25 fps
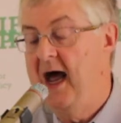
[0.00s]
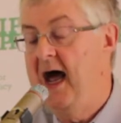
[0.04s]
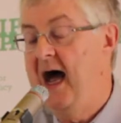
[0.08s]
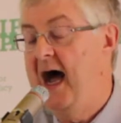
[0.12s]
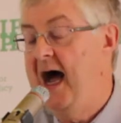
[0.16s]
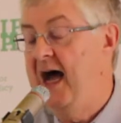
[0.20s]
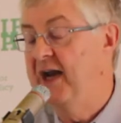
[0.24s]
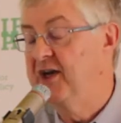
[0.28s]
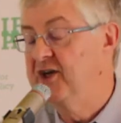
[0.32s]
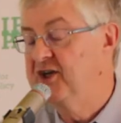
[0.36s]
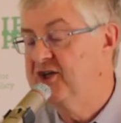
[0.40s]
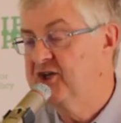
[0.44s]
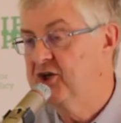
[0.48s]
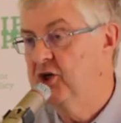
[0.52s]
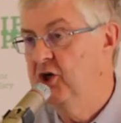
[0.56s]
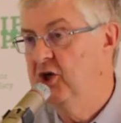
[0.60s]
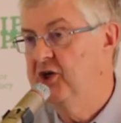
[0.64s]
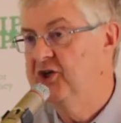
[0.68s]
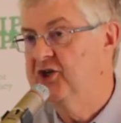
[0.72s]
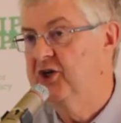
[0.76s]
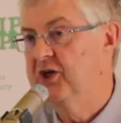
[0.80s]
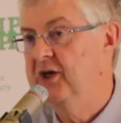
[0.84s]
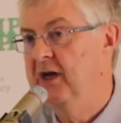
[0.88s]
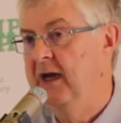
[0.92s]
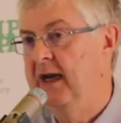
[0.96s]
and
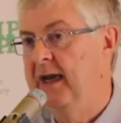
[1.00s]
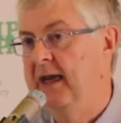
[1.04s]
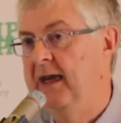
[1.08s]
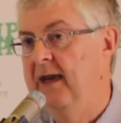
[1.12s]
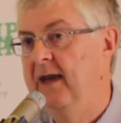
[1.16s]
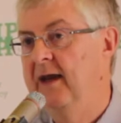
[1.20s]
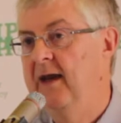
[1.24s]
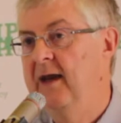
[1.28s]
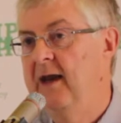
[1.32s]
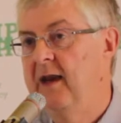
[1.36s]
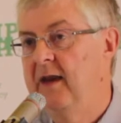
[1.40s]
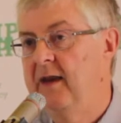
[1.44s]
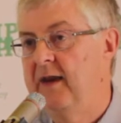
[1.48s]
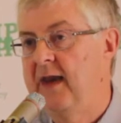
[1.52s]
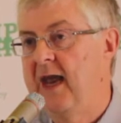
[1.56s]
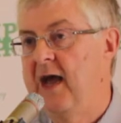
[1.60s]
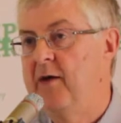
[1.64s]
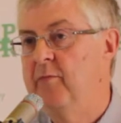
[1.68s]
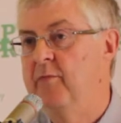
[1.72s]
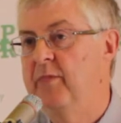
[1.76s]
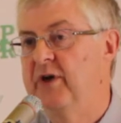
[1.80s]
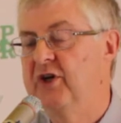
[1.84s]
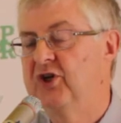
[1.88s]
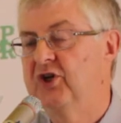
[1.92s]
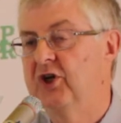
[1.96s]
certainly the
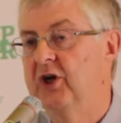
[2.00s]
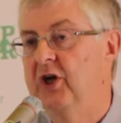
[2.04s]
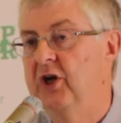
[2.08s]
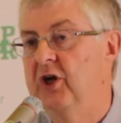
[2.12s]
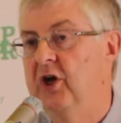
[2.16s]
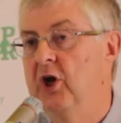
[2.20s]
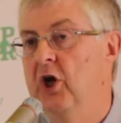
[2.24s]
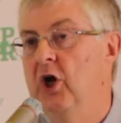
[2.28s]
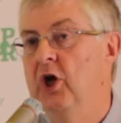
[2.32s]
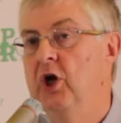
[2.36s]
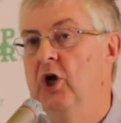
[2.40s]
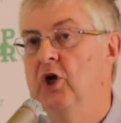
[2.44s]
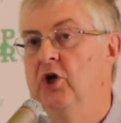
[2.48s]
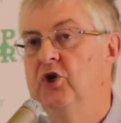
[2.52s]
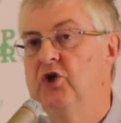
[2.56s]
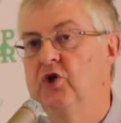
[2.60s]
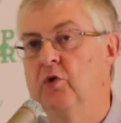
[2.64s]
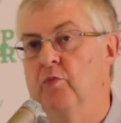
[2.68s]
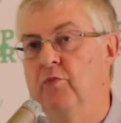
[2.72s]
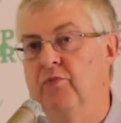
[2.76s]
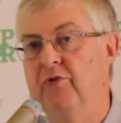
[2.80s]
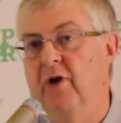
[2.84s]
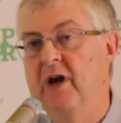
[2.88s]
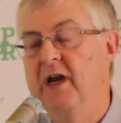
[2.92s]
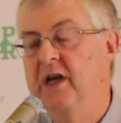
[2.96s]
ambition to
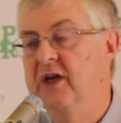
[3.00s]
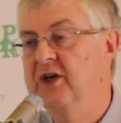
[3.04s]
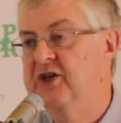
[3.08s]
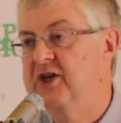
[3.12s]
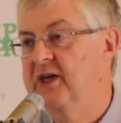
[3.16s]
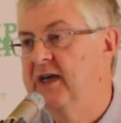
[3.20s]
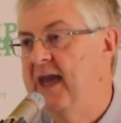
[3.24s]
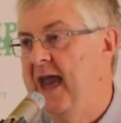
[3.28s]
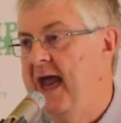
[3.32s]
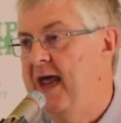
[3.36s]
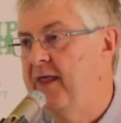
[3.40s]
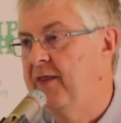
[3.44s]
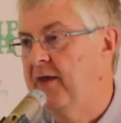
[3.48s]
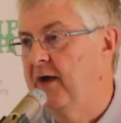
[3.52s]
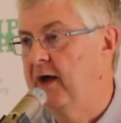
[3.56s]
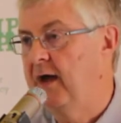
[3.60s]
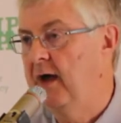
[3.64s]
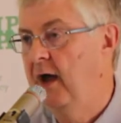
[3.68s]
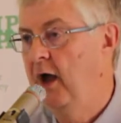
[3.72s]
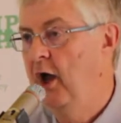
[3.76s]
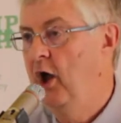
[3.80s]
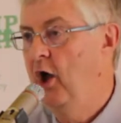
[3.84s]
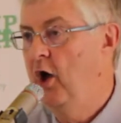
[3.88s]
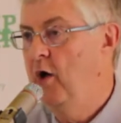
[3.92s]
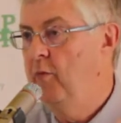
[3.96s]
bring together
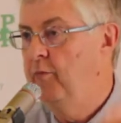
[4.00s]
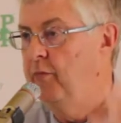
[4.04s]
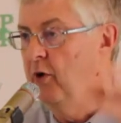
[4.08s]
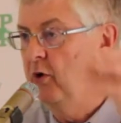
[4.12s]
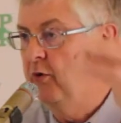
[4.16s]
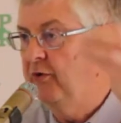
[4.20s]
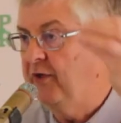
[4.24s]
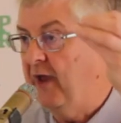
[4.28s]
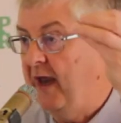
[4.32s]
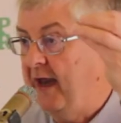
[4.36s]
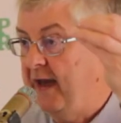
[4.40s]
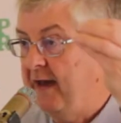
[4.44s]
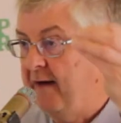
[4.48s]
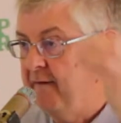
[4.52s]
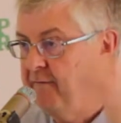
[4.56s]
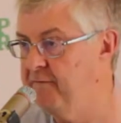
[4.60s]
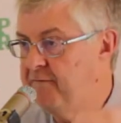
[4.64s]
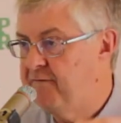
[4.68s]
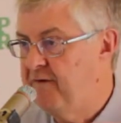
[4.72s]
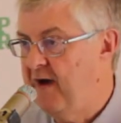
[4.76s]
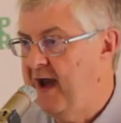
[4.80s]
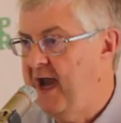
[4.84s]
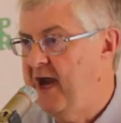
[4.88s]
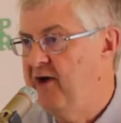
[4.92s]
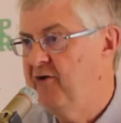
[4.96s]
both a
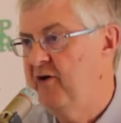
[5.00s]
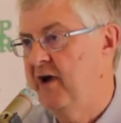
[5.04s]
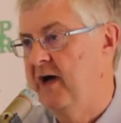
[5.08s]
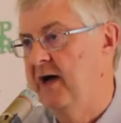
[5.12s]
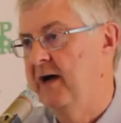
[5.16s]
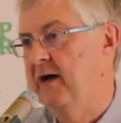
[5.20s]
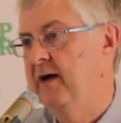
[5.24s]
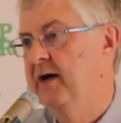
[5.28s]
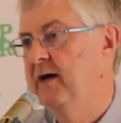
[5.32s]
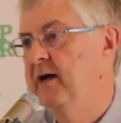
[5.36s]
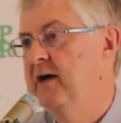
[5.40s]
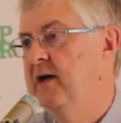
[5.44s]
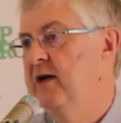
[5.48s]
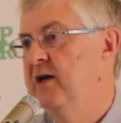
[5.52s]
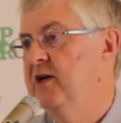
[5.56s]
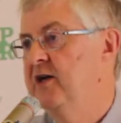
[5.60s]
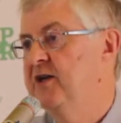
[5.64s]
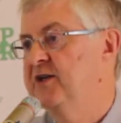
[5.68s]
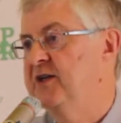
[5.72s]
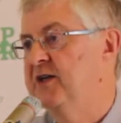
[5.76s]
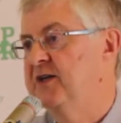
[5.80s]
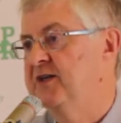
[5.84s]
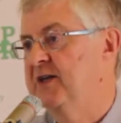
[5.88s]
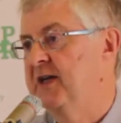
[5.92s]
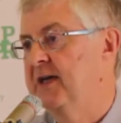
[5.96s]
fairer
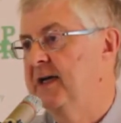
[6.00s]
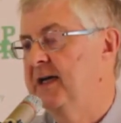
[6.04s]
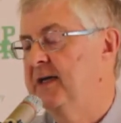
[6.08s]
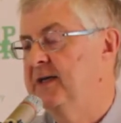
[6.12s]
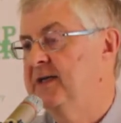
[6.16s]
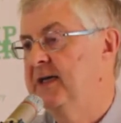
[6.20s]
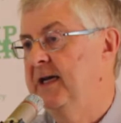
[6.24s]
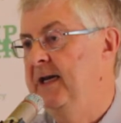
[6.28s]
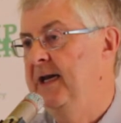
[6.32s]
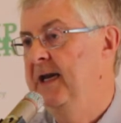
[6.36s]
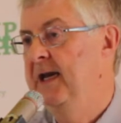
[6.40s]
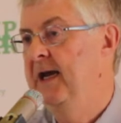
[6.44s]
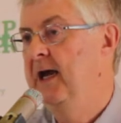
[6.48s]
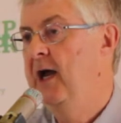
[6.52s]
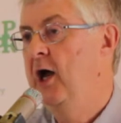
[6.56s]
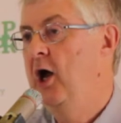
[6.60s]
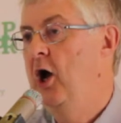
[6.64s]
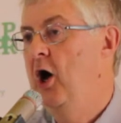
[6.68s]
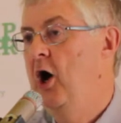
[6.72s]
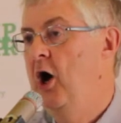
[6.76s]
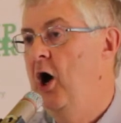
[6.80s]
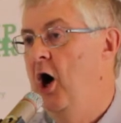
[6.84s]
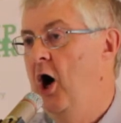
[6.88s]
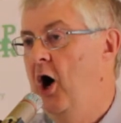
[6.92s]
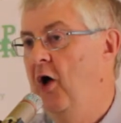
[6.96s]
society
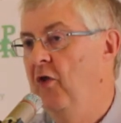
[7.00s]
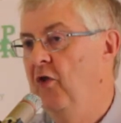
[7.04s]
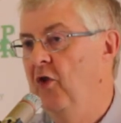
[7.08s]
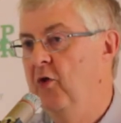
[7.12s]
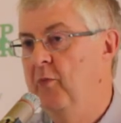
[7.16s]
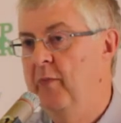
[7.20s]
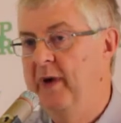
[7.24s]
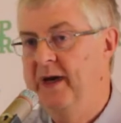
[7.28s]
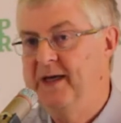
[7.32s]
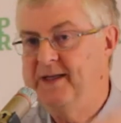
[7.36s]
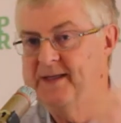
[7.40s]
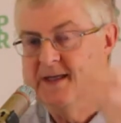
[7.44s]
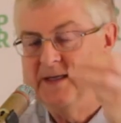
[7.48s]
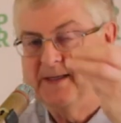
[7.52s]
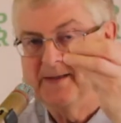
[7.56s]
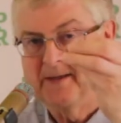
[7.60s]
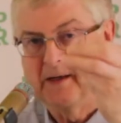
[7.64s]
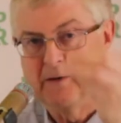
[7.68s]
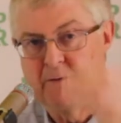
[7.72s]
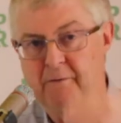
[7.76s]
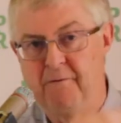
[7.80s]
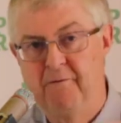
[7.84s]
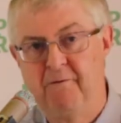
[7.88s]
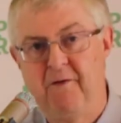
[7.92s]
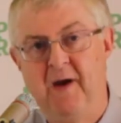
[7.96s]
on the basis
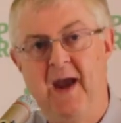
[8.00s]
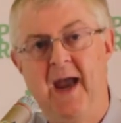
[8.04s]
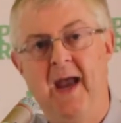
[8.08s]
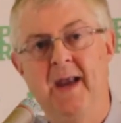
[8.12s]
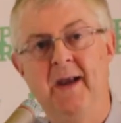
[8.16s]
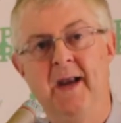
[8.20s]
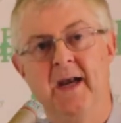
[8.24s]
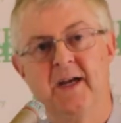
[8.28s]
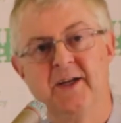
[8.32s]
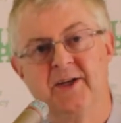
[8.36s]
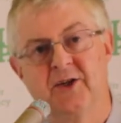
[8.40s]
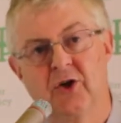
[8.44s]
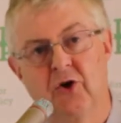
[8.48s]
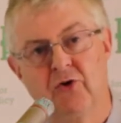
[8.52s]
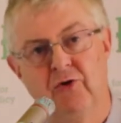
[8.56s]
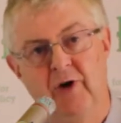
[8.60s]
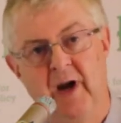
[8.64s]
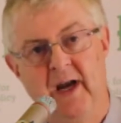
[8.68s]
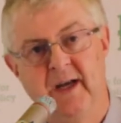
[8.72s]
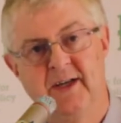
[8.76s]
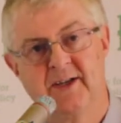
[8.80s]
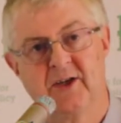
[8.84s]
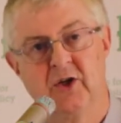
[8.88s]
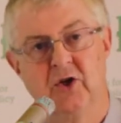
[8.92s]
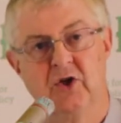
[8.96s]
that fairness
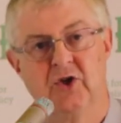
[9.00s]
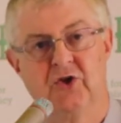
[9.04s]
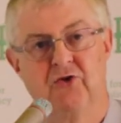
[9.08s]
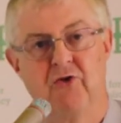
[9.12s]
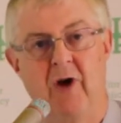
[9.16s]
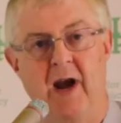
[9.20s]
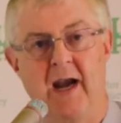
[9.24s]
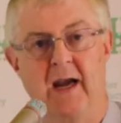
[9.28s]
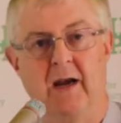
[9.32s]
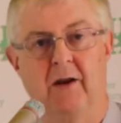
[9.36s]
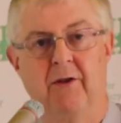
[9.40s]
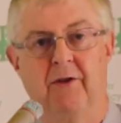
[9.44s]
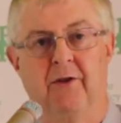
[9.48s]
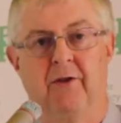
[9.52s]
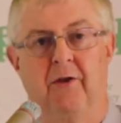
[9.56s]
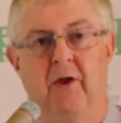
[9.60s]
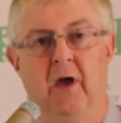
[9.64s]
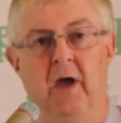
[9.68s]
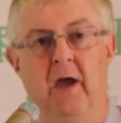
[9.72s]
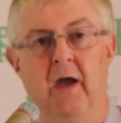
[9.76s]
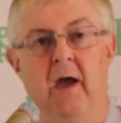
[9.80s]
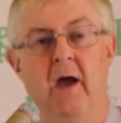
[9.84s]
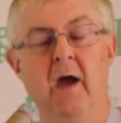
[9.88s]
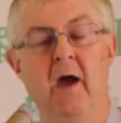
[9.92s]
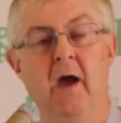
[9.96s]
creates strength.
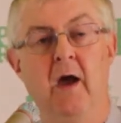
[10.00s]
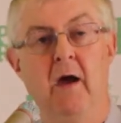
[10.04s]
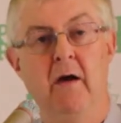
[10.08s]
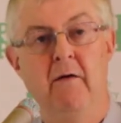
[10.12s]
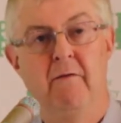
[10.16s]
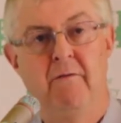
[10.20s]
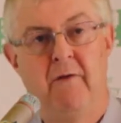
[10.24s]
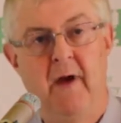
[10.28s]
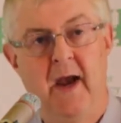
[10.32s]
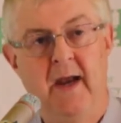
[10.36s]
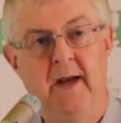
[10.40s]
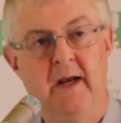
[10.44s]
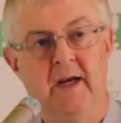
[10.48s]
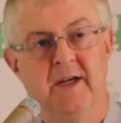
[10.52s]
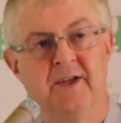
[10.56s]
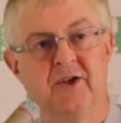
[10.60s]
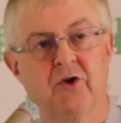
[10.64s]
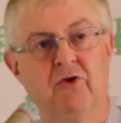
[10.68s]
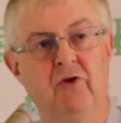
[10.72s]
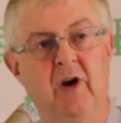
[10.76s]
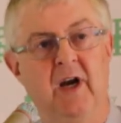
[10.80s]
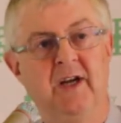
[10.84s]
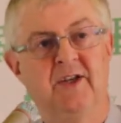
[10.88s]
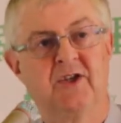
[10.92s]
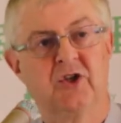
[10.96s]
Fairness
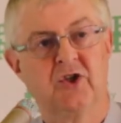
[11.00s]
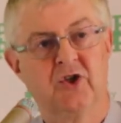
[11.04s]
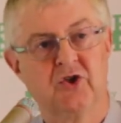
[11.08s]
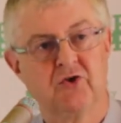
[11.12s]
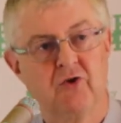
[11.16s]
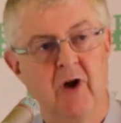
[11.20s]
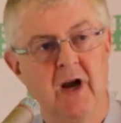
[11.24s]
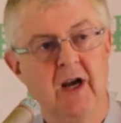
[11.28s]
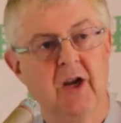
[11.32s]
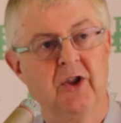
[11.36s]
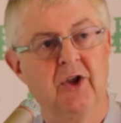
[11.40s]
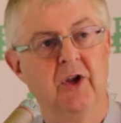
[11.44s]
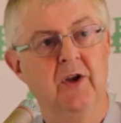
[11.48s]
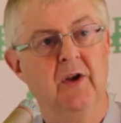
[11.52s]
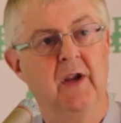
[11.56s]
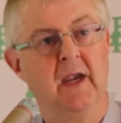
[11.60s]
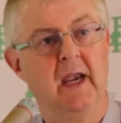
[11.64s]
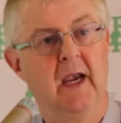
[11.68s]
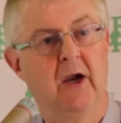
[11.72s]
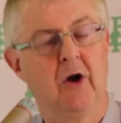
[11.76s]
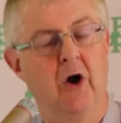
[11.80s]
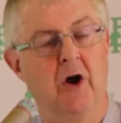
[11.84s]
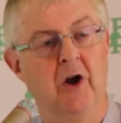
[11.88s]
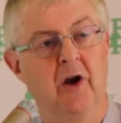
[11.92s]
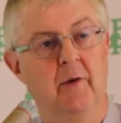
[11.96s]
creates strength in the
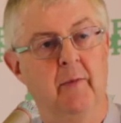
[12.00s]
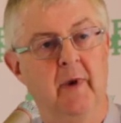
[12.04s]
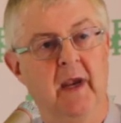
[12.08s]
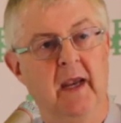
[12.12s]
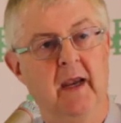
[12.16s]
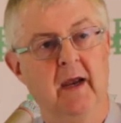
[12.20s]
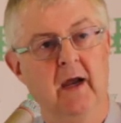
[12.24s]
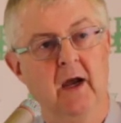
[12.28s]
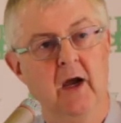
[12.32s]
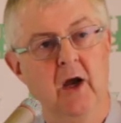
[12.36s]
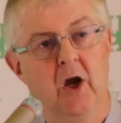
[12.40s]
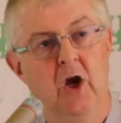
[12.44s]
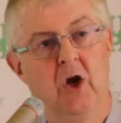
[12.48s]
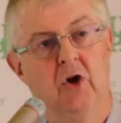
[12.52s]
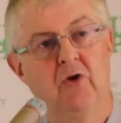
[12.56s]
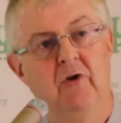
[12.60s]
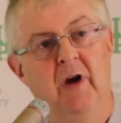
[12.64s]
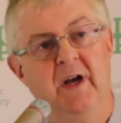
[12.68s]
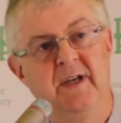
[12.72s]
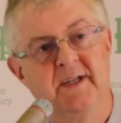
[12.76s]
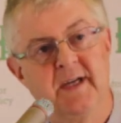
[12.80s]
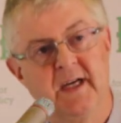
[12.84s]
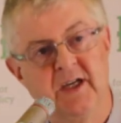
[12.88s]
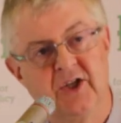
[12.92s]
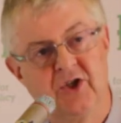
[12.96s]
economy,
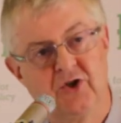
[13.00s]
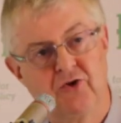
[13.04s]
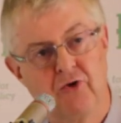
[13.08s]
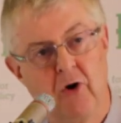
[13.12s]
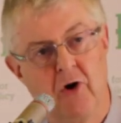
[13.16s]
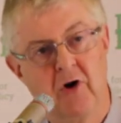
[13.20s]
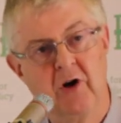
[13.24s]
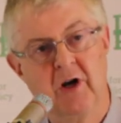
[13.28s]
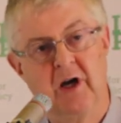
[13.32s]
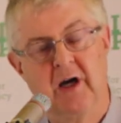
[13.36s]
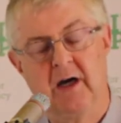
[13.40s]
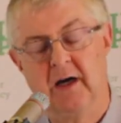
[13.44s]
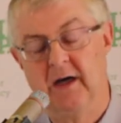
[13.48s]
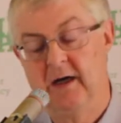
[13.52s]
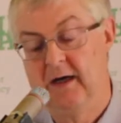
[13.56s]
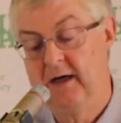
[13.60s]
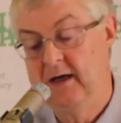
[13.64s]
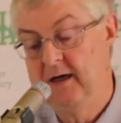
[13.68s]
creates a stronger